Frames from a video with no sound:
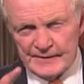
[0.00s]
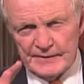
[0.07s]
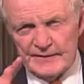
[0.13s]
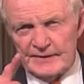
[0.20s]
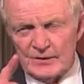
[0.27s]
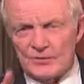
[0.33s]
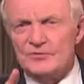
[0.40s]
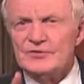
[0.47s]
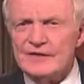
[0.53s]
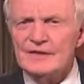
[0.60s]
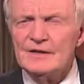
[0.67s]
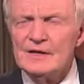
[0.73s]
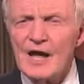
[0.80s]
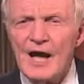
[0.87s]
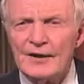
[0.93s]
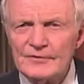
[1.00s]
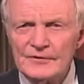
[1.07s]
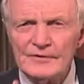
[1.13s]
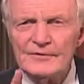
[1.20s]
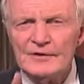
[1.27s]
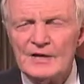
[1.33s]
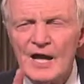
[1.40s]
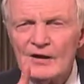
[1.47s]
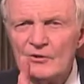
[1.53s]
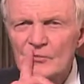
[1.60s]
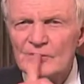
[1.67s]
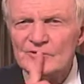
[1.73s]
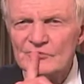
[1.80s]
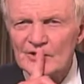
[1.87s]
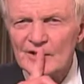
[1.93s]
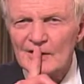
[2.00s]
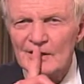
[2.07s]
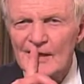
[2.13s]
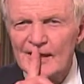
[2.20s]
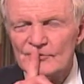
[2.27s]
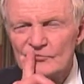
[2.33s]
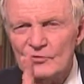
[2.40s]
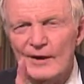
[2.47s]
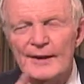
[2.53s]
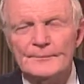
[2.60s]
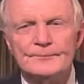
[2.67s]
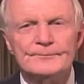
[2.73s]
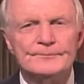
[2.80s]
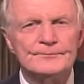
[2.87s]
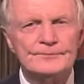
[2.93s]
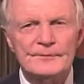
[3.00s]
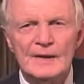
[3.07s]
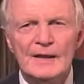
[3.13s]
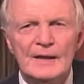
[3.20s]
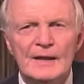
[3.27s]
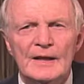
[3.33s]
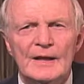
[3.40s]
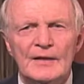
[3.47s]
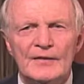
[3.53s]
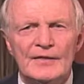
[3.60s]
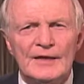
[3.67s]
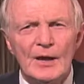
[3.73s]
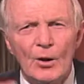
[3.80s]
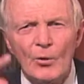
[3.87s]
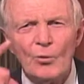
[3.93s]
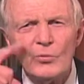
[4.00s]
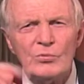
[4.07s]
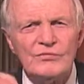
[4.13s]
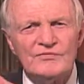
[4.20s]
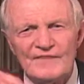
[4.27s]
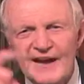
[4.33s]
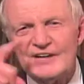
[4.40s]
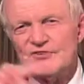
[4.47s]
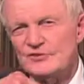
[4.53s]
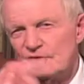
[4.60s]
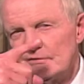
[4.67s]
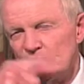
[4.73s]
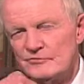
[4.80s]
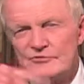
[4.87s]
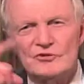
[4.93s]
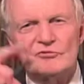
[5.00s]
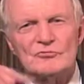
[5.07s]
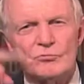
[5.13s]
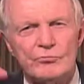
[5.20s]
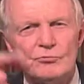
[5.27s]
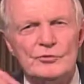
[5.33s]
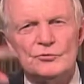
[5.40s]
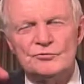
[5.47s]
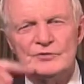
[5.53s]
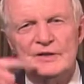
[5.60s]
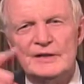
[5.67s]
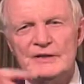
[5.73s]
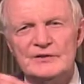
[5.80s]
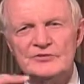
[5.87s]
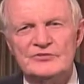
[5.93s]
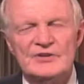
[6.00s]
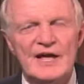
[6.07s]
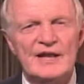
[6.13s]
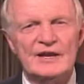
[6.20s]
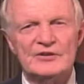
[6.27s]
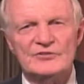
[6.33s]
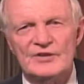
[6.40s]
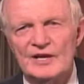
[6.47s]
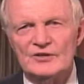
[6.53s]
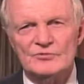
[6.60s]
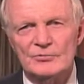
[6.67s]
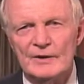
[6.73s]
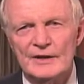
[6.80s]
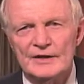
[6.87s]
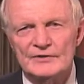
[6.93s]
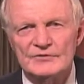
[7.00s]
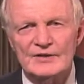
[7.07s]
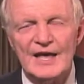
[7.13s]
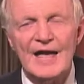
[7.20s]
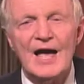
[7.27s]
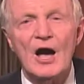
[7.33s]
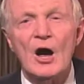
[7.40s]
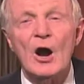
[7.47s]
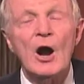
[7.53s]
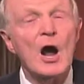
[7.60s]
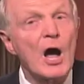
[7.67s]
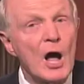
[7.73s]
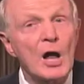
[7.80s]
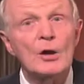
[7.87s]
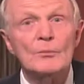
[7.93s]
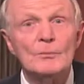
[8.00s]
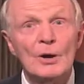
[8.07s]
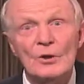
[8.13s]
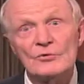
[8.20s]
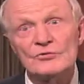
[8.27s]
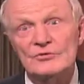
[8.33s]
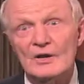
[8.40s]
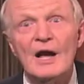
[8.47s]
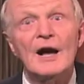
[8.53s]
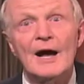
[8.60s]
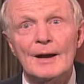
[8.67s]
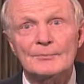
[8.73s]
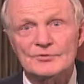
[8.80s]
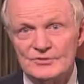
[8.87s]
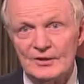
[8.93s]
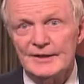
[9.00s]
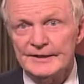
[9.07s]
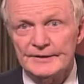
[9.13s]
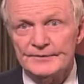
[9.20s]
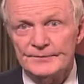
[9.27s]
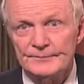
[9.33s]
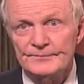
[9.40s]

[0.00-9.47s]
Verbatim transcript: They go to see the doctor, the doctor wants to get an x-ray. The old-fashioned, just routine sinus x-rays are almost obsolete.